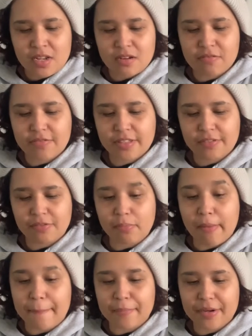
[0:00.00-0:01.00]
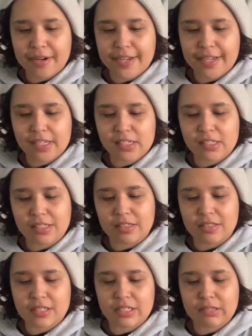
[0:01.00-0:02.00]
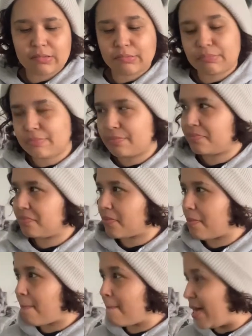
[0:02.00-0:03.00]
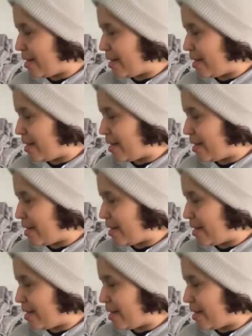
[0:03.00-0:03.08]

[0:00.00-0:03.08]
don't really remember it, and might